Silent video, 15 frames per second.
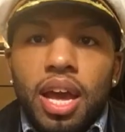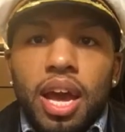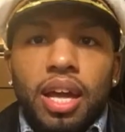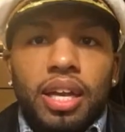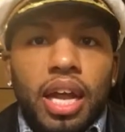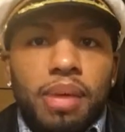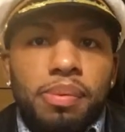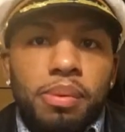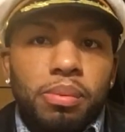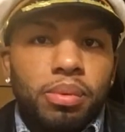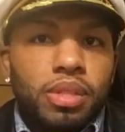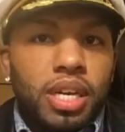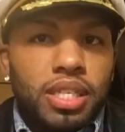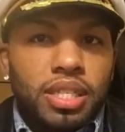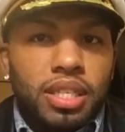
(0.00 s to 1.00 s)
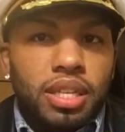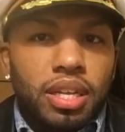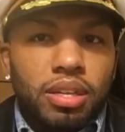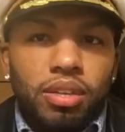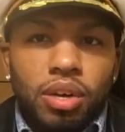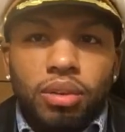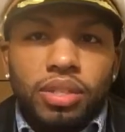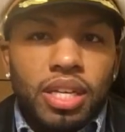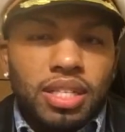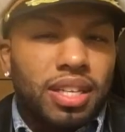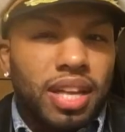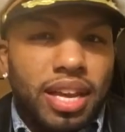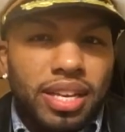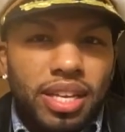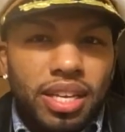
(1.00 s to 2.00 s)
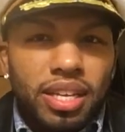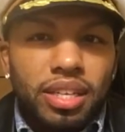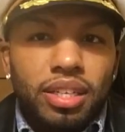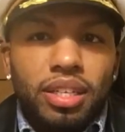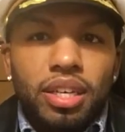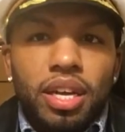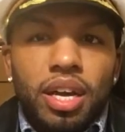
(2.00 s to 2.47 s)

A lot of people doesn't like it.